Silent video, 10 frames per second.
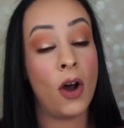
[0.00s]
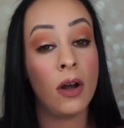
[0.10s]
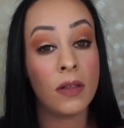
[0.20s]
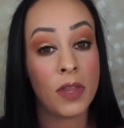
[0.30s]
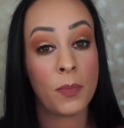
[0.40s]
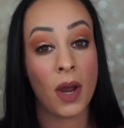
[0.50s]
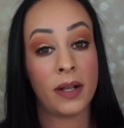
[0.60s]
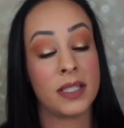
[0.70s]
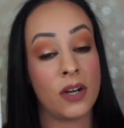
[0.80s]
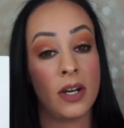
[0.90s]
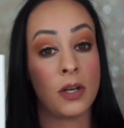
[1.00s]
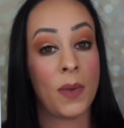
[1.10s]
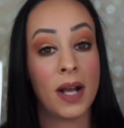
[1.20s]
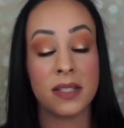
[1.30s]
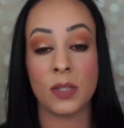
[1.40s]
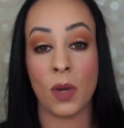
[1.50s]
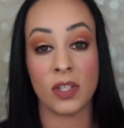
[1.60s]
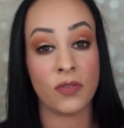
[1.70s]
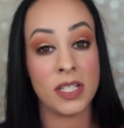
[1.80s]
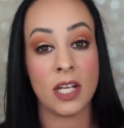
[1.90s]
all of the products that are in your box as well
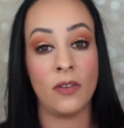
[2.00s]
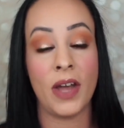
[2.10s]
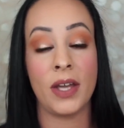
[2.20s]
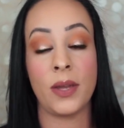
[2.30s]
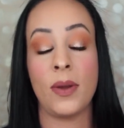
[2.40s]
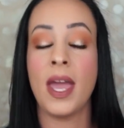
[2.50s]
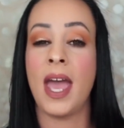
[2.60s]
as retail value,